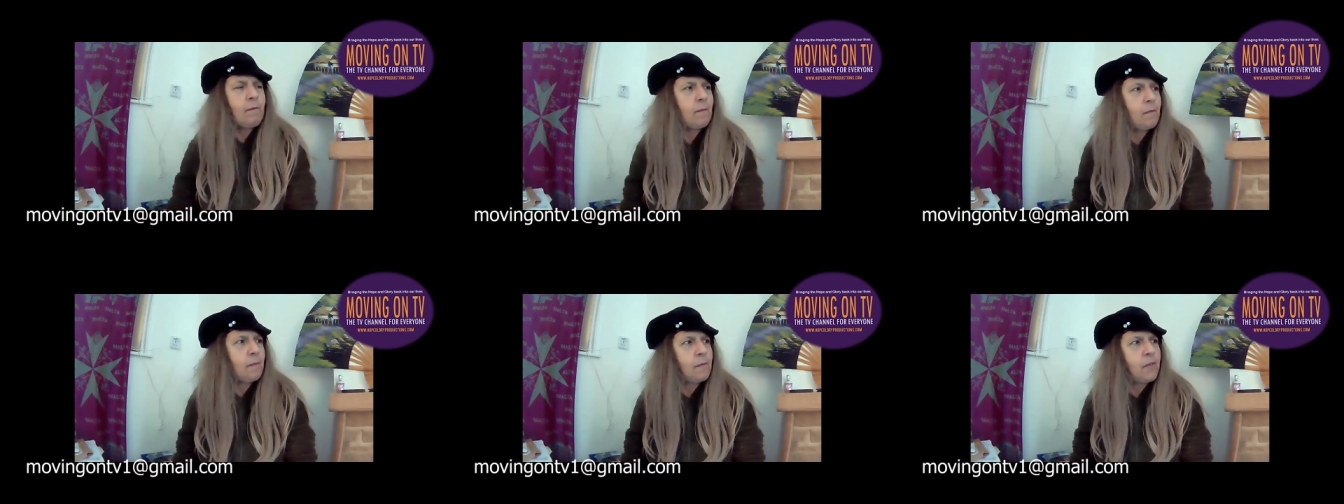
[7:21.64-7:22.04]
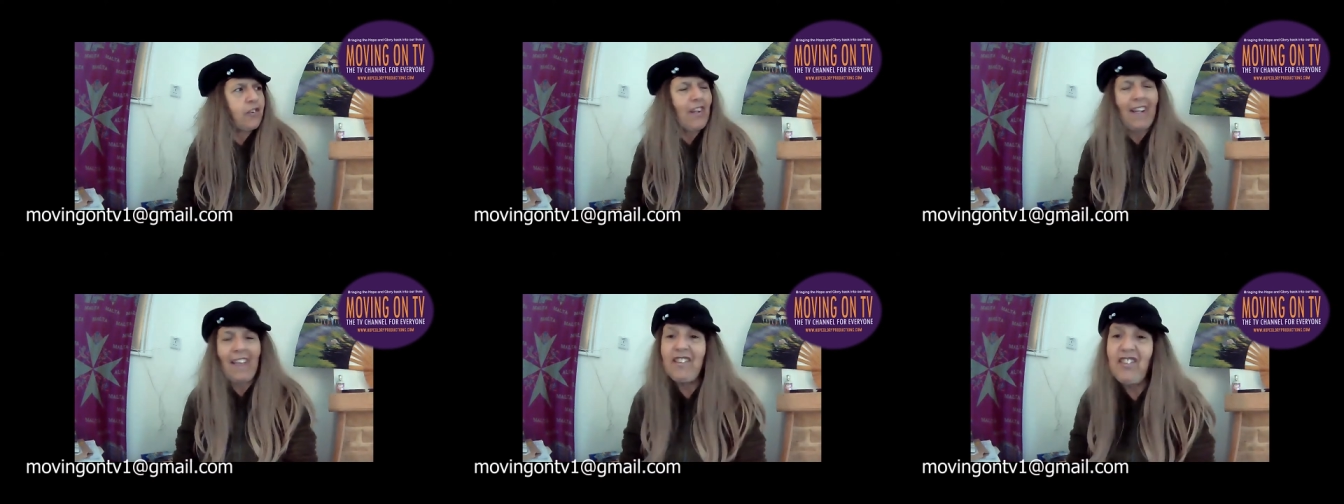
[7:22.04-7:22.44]
Mm,
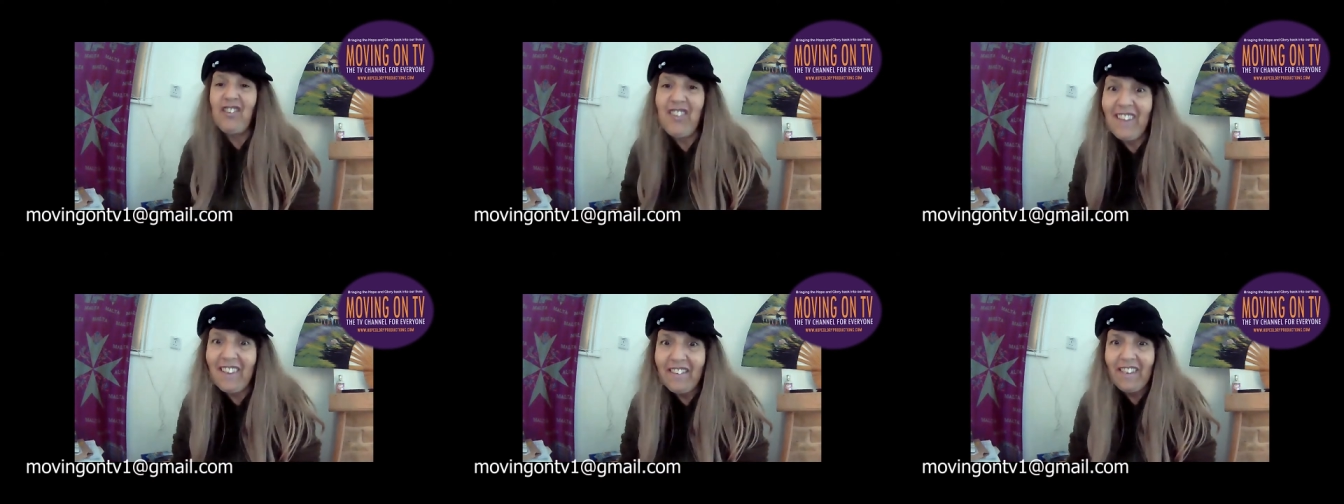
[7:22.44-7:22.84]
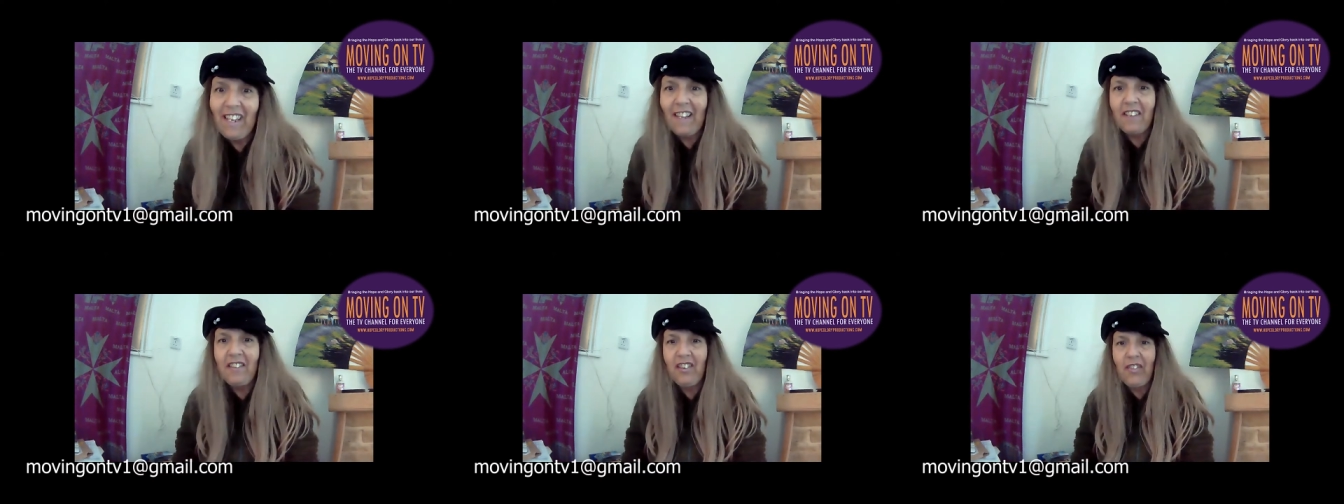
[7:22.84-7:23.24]
shall I do this?
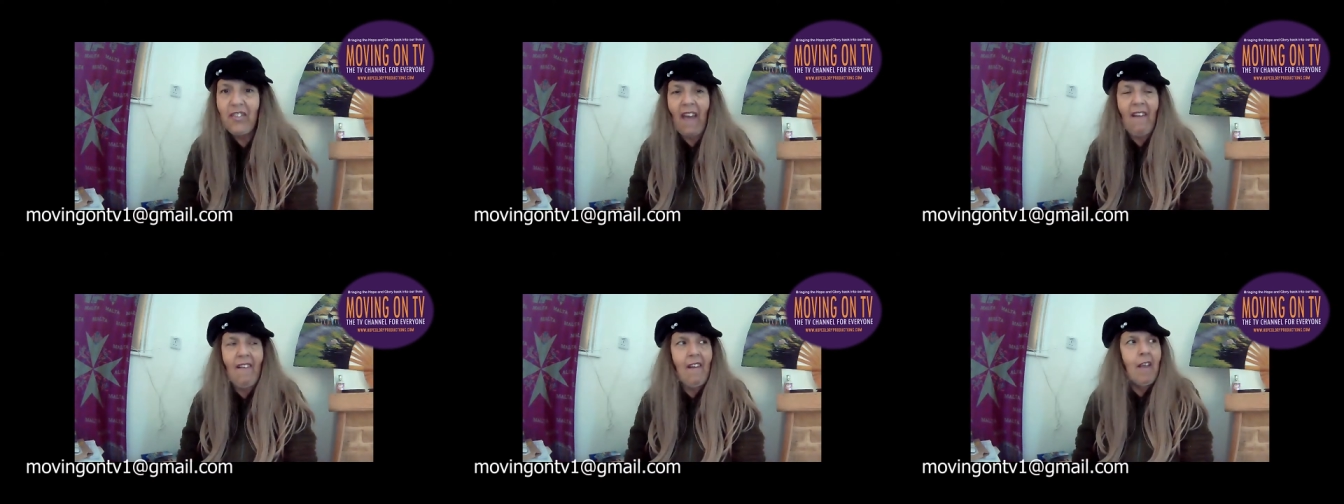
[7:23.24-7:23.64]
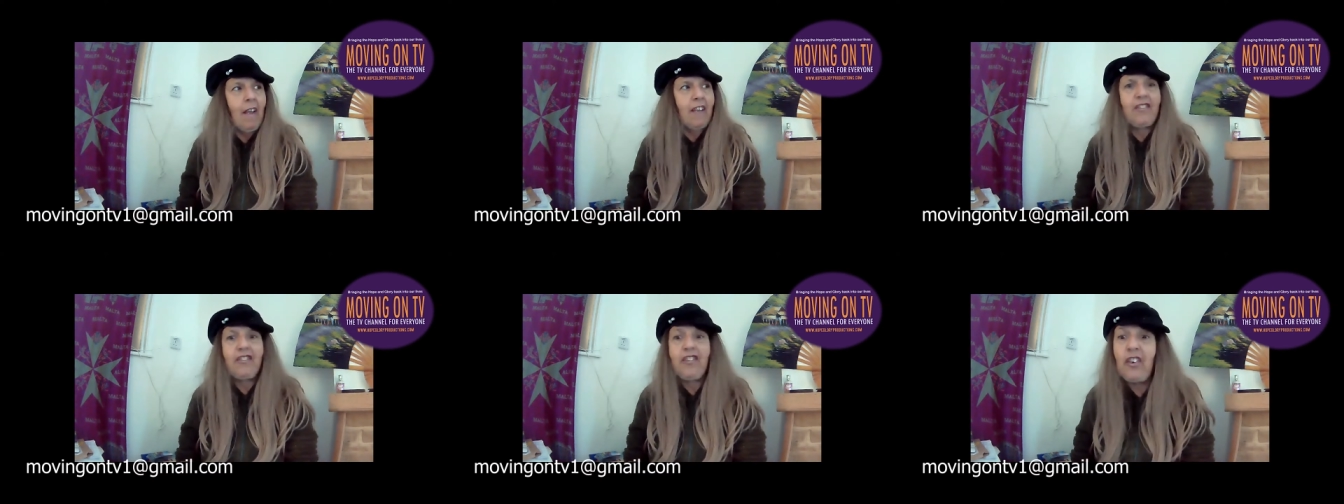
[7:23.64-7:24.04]
Shall I do that?
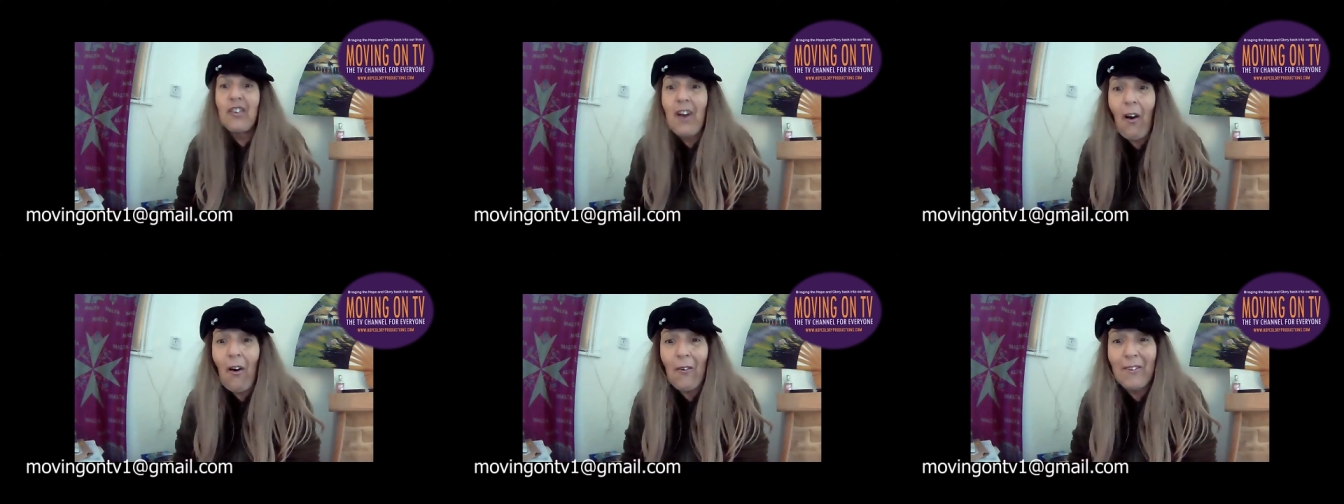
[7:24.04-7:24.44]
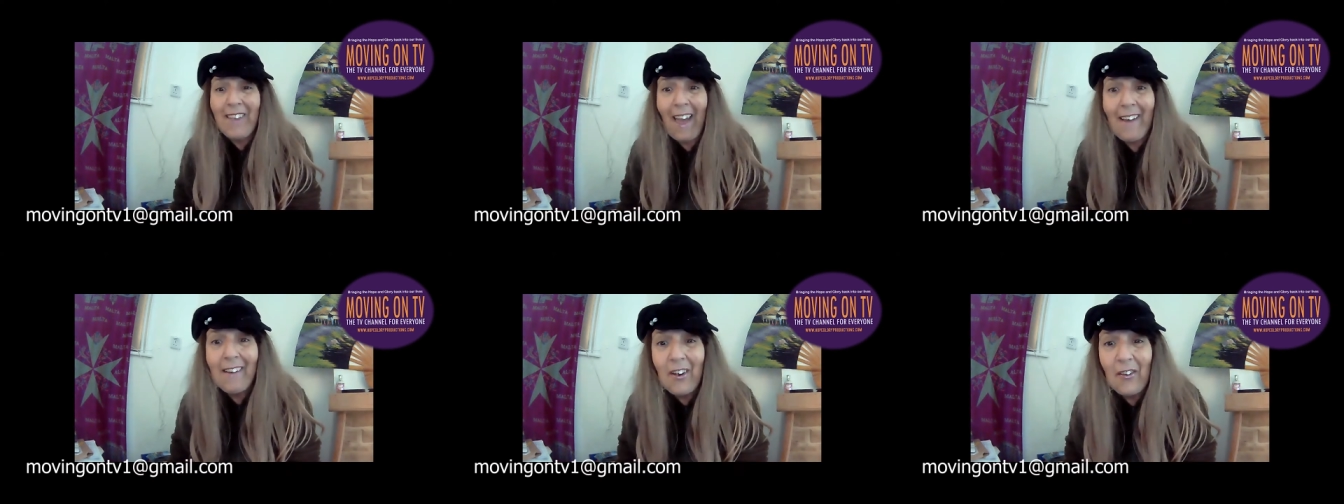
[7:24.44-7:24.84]
It's too cold,
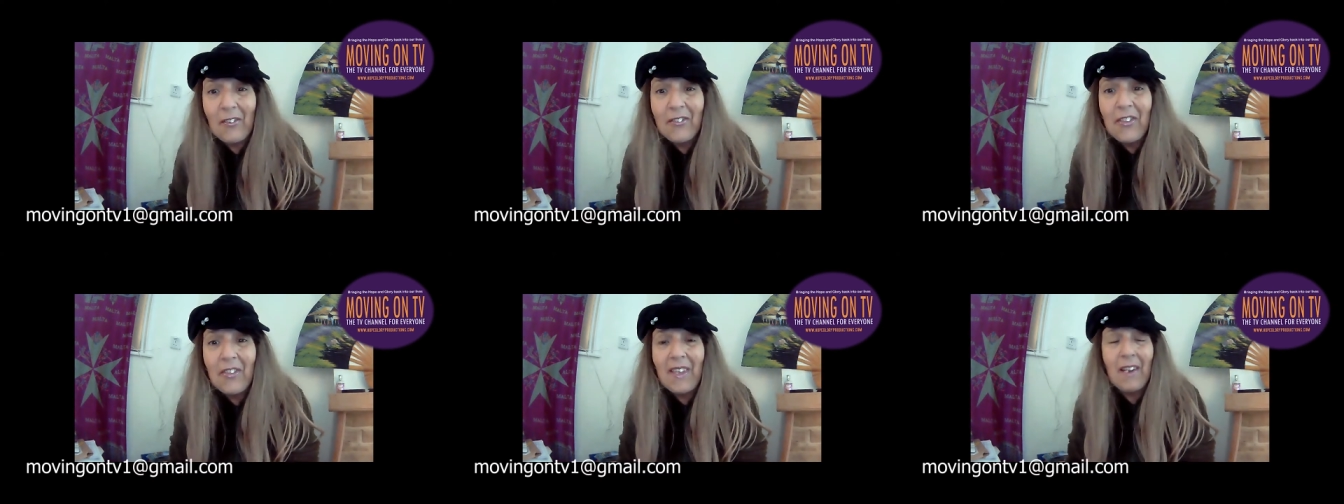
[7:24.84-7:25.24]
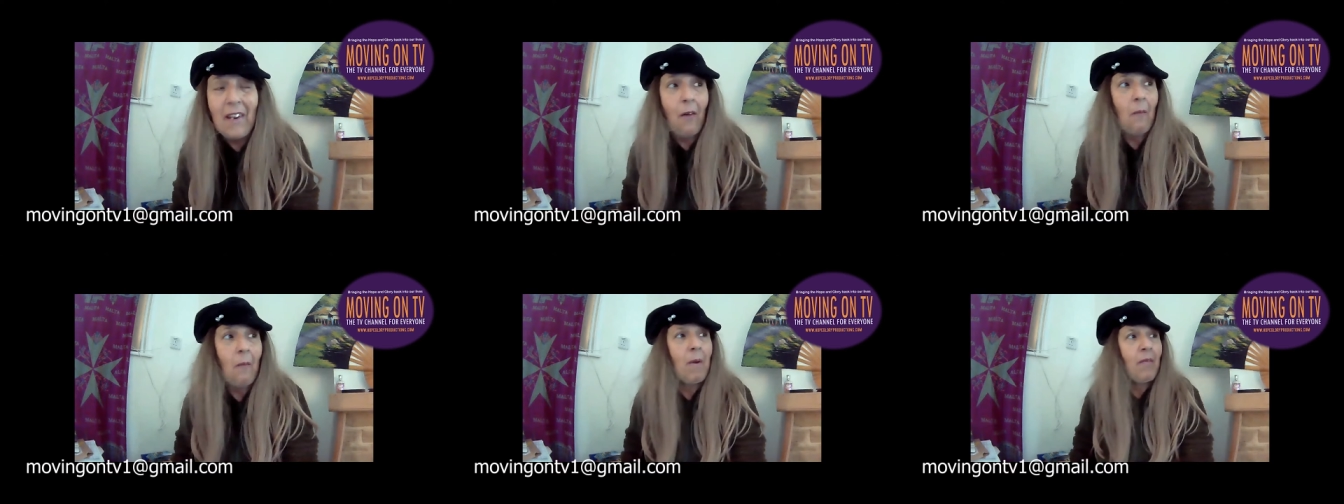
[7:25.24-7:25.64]
can't go to the
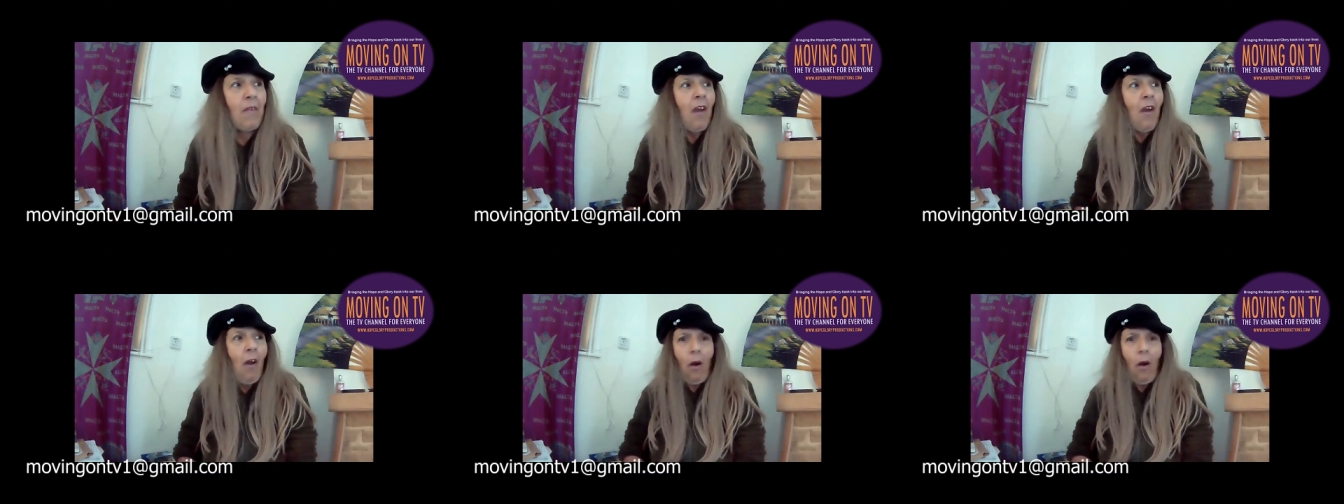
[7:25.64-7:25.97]
allotment.